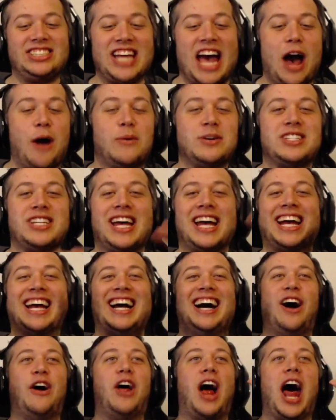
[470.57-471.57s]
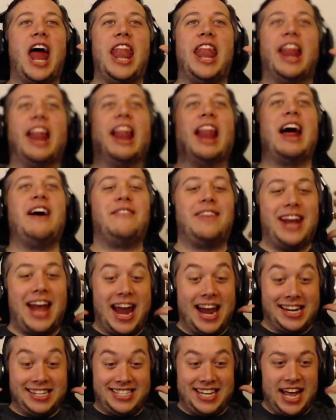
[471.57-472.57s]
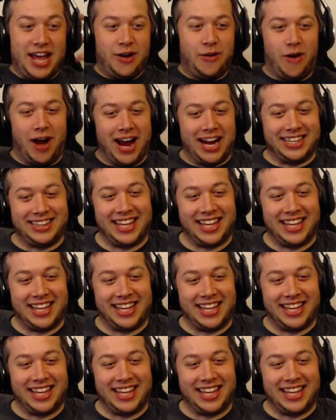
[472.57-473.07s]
was like an 11 out of 10 right